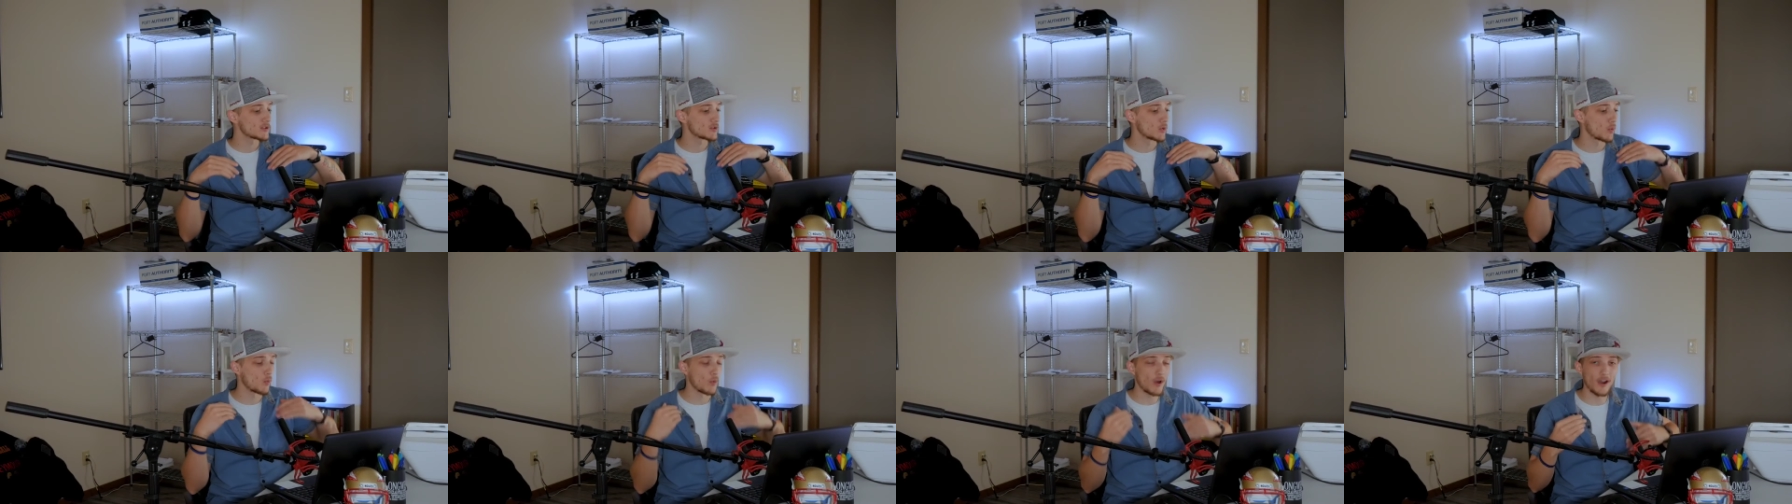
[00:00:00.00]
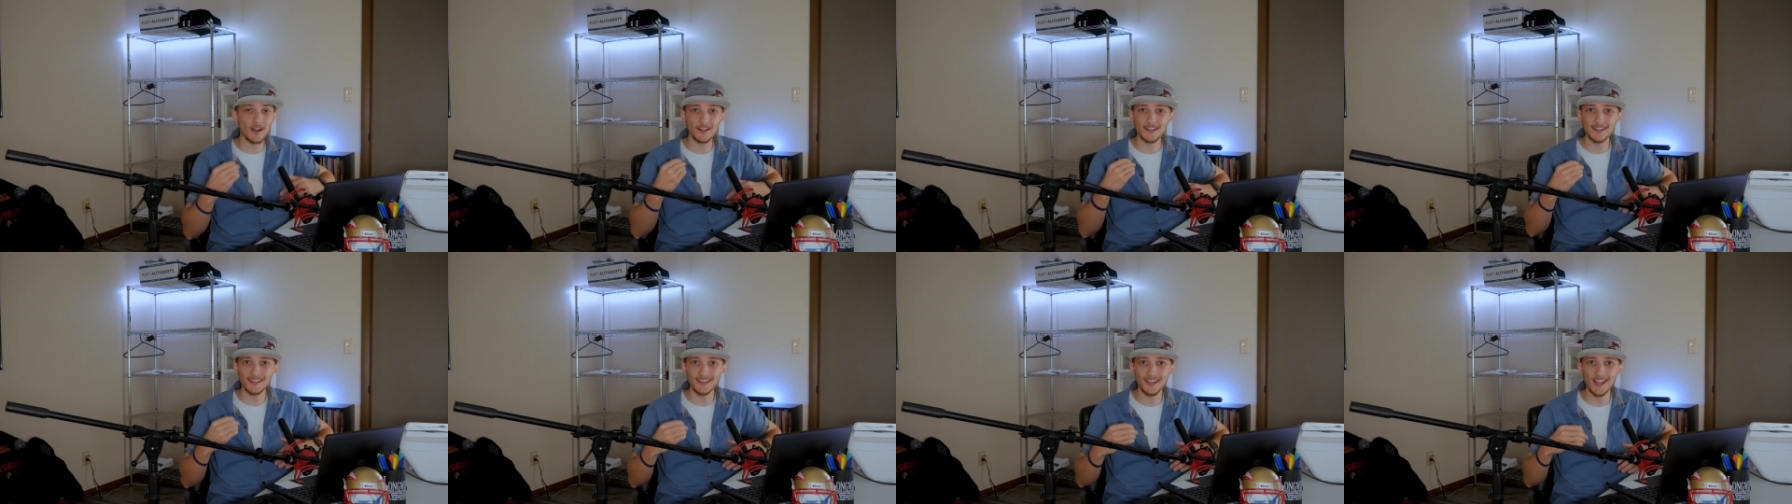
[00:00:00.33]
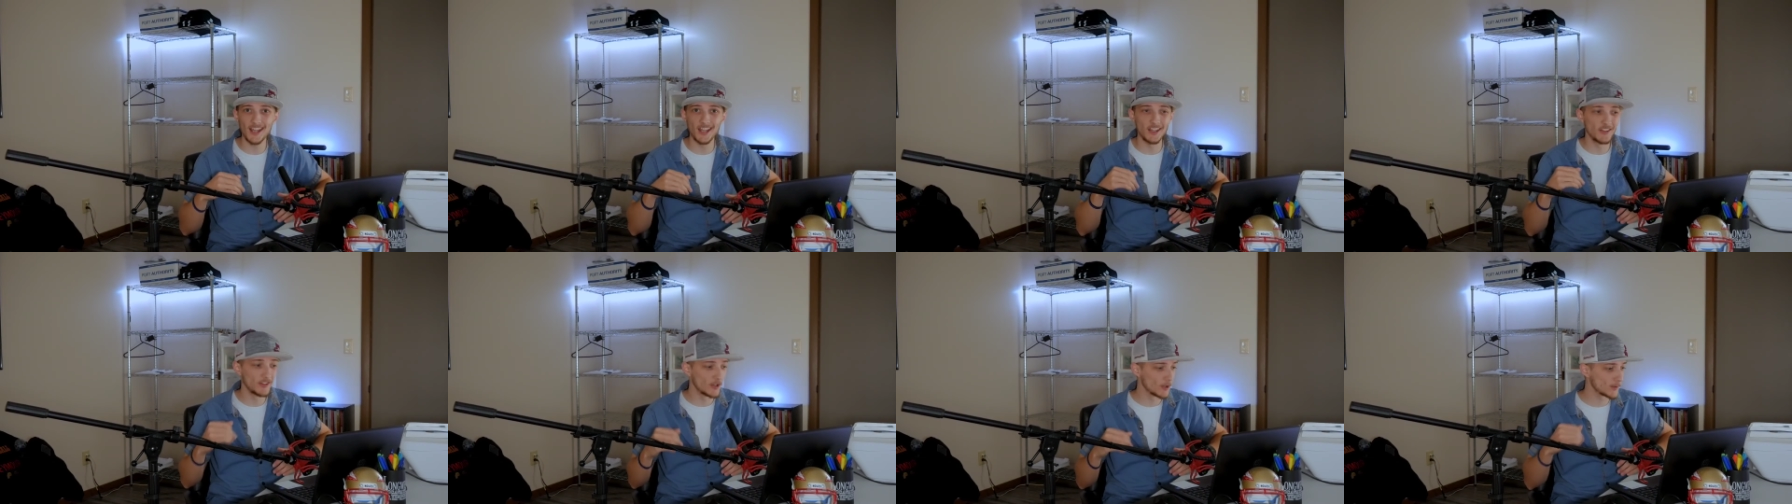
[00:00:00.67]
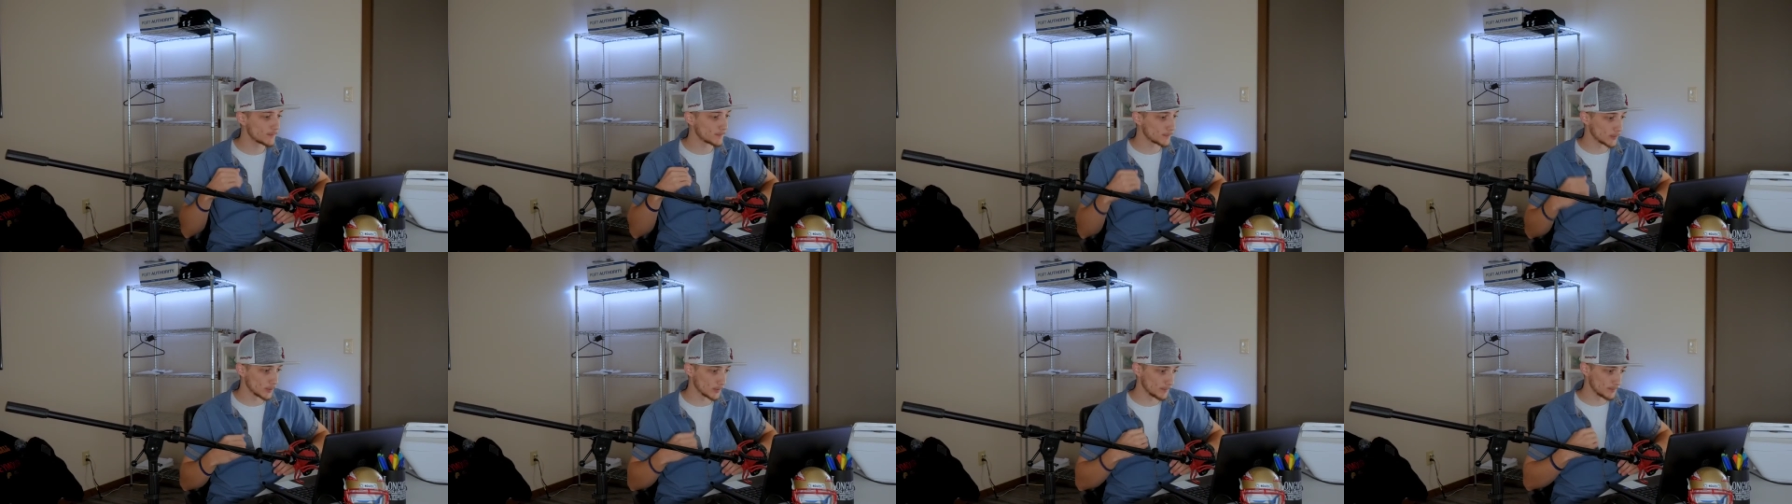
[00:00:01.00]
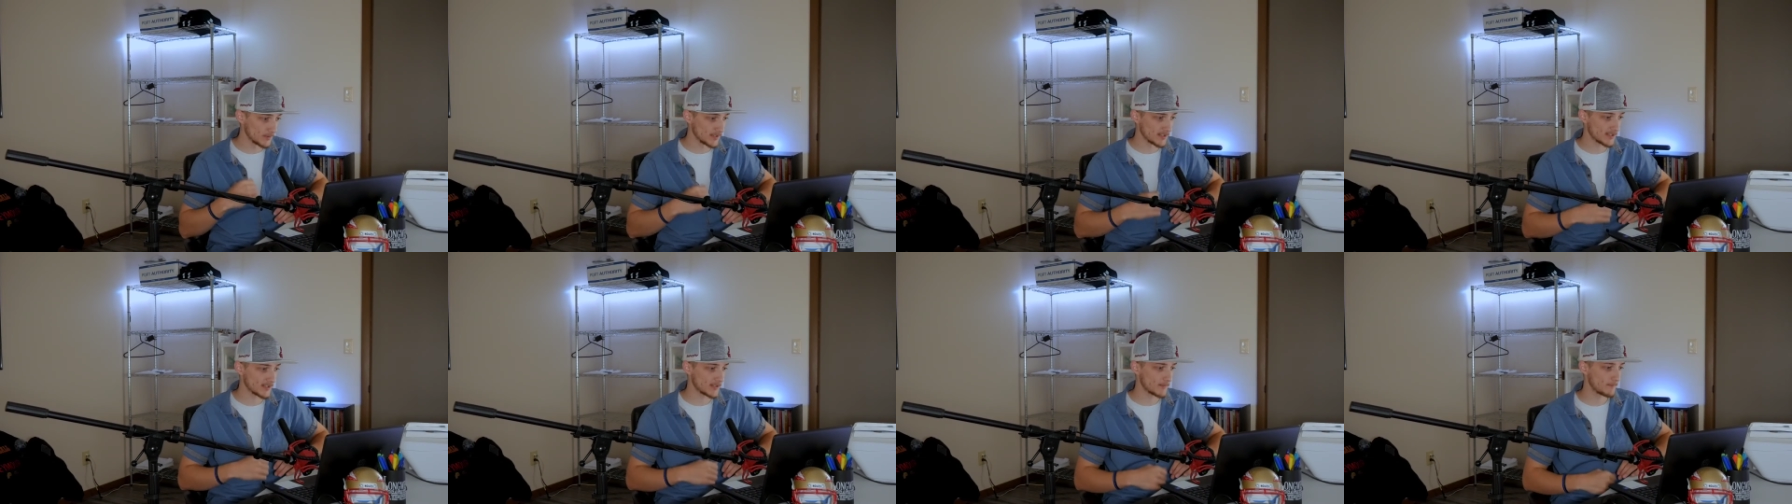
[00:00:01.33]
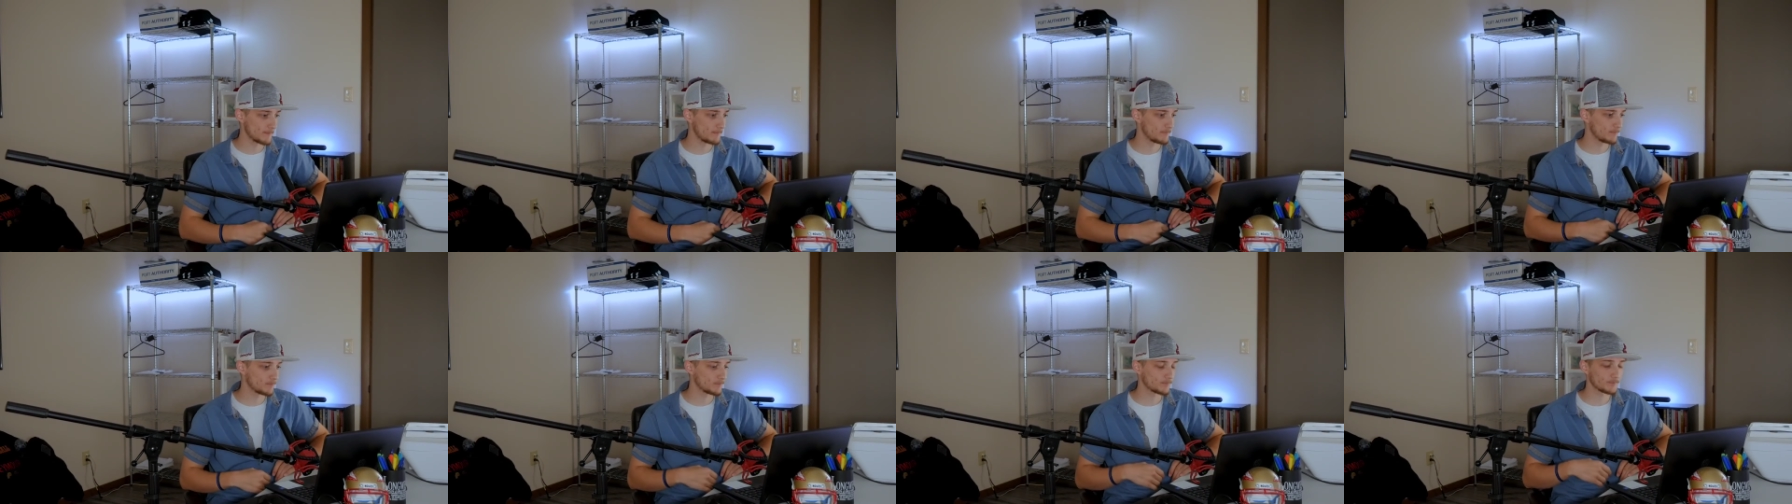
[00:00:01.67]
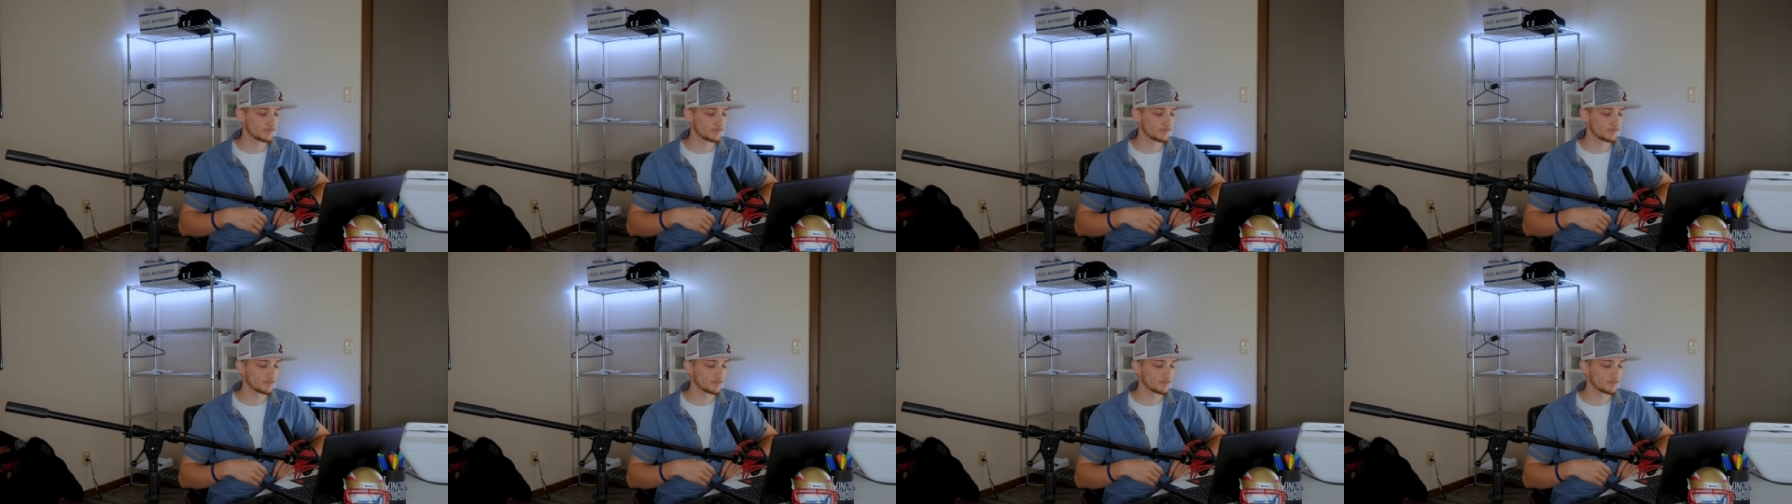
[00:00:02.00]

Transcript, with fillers: to walking in their purpose.